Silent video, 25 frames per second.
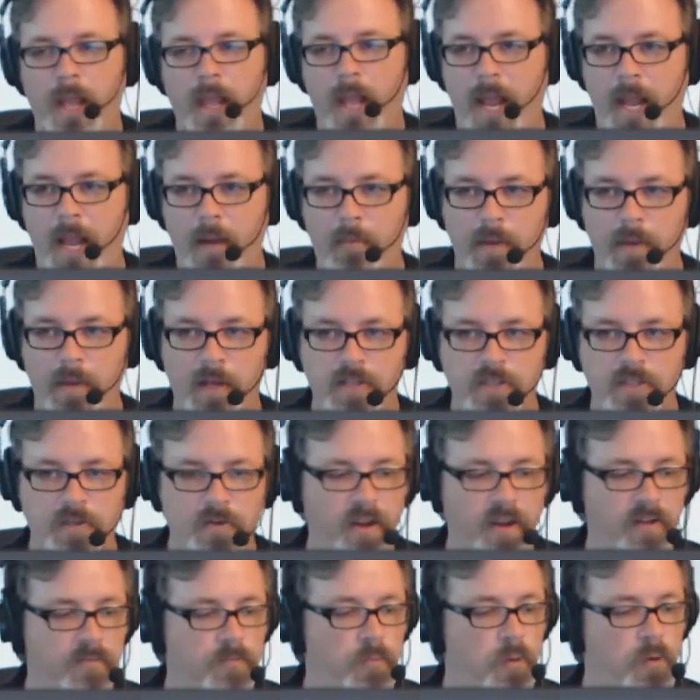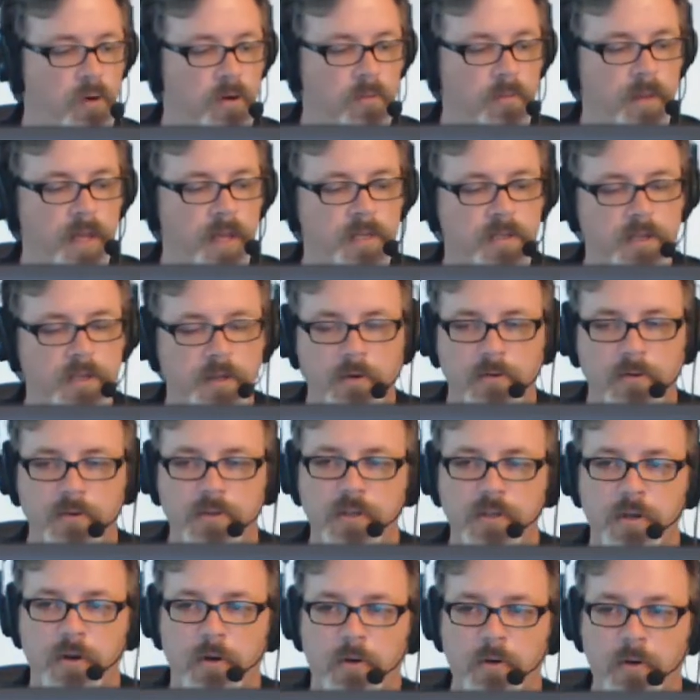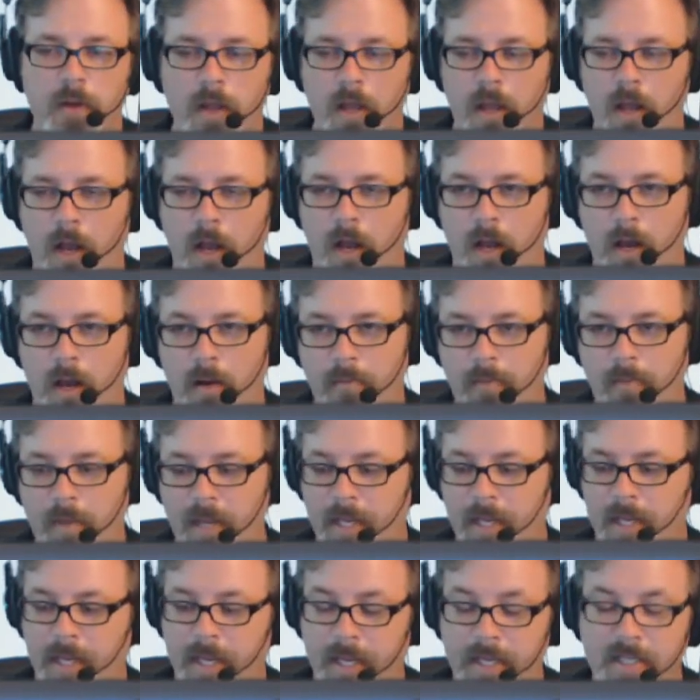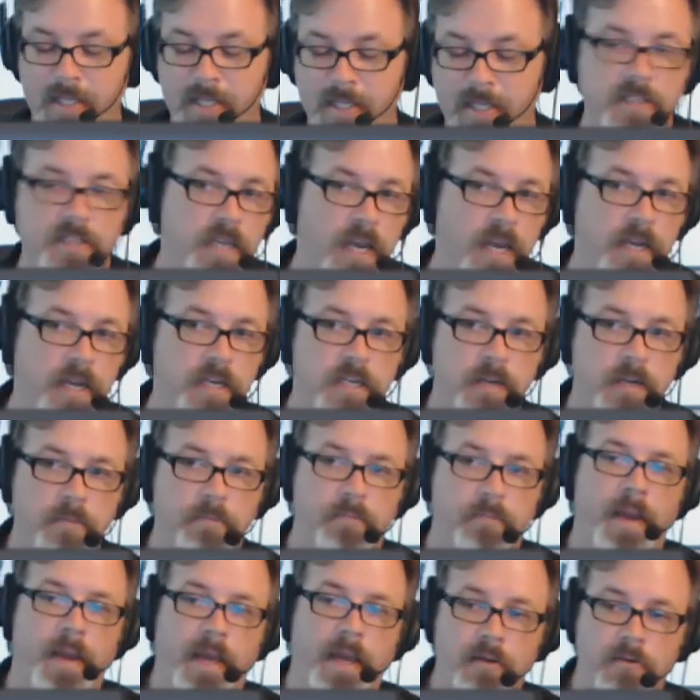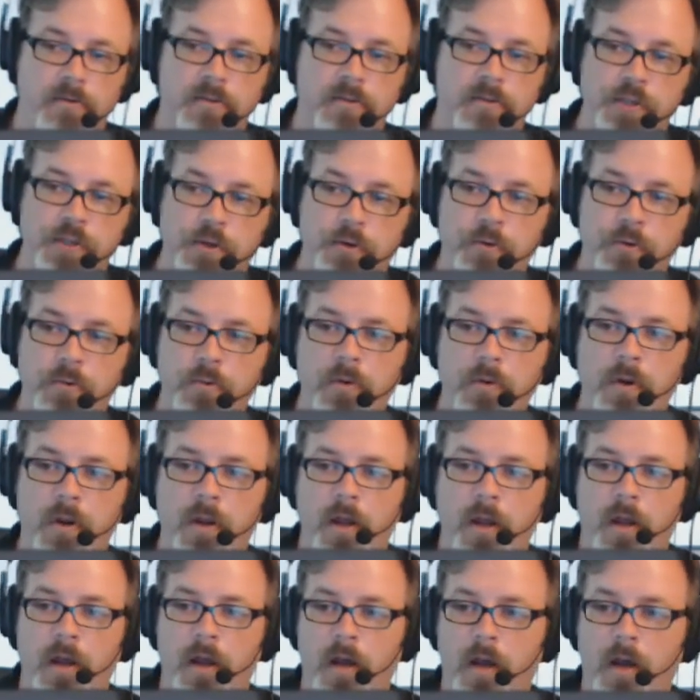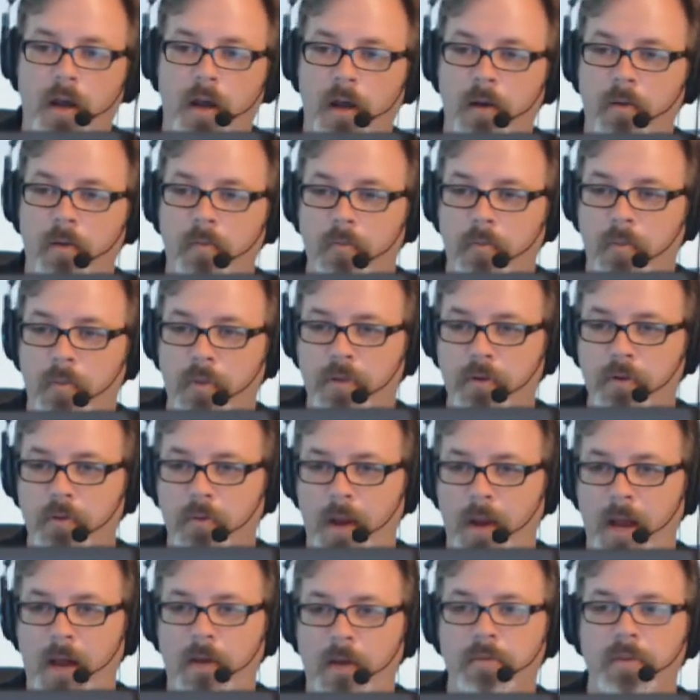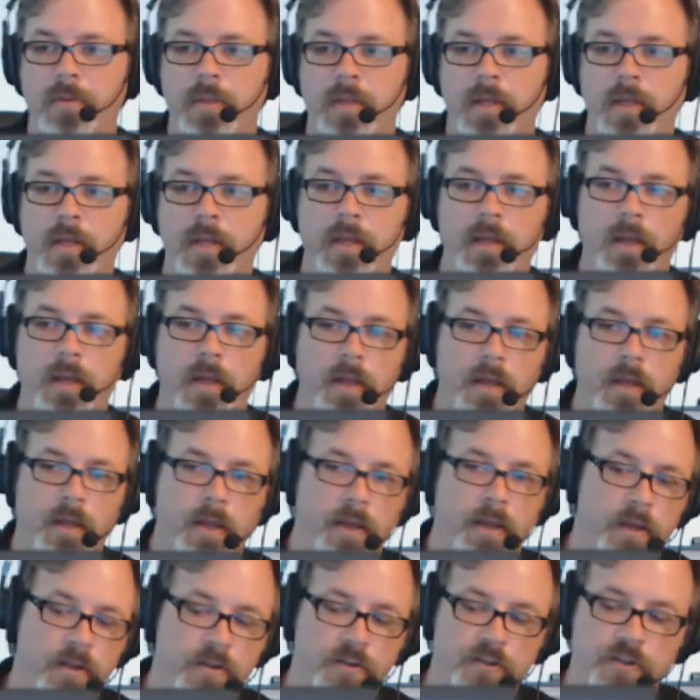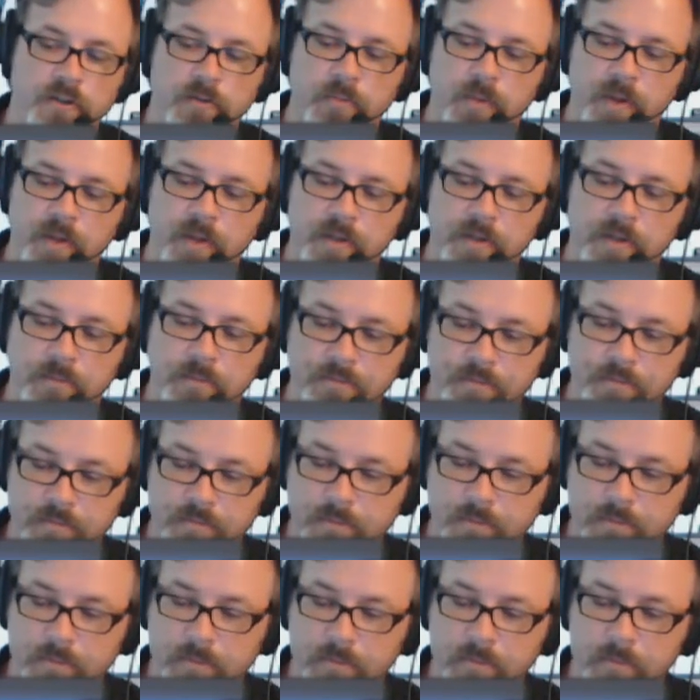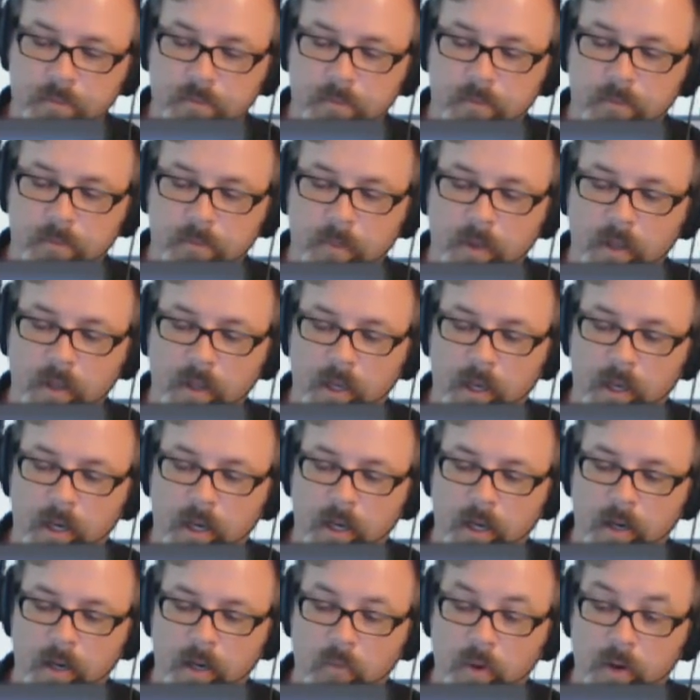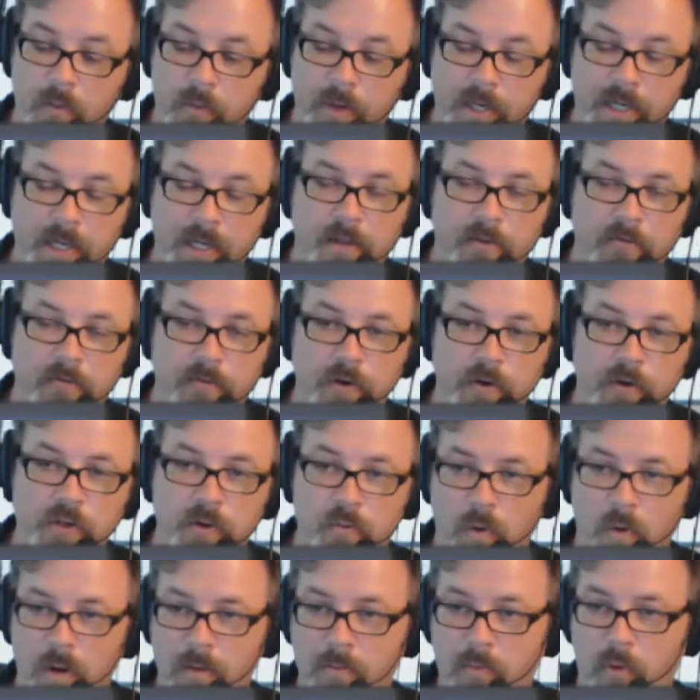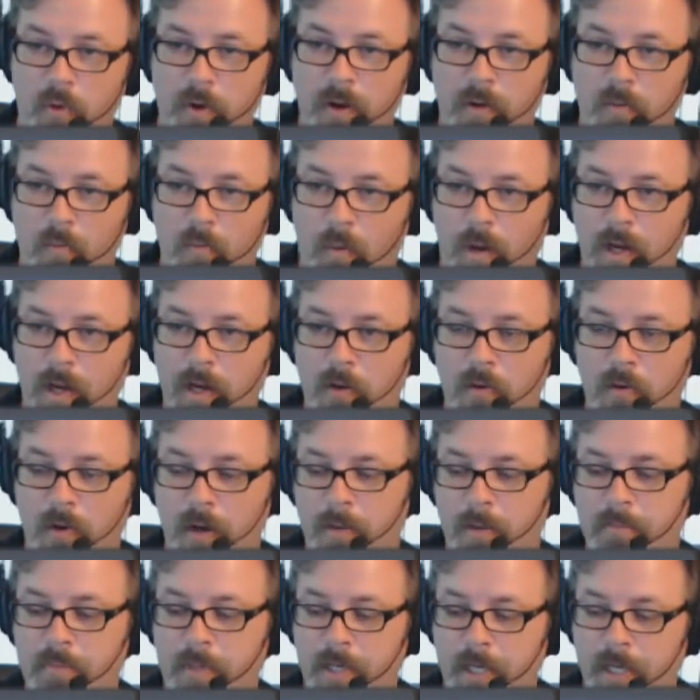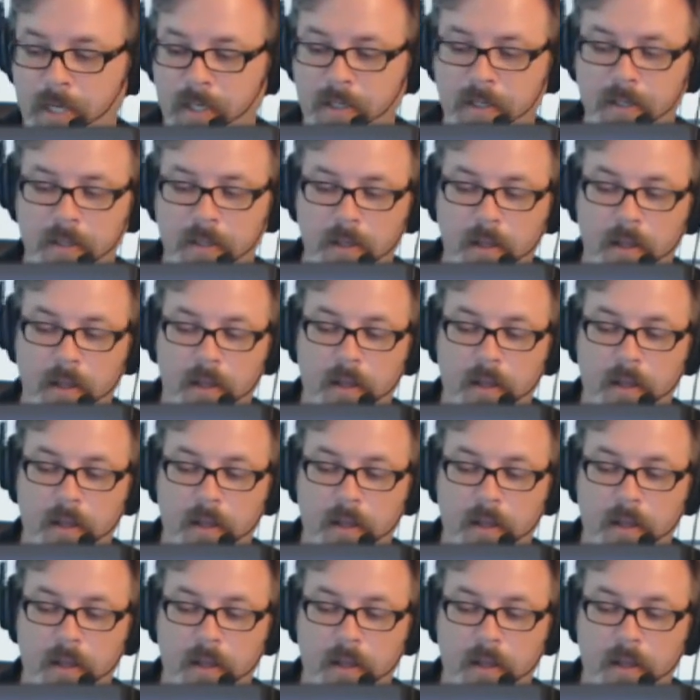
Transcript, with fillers: and we also have portamento. So um, it is assigned to pedal 2 um, throughout the instrument. Uh, when we did the version 1.10 update,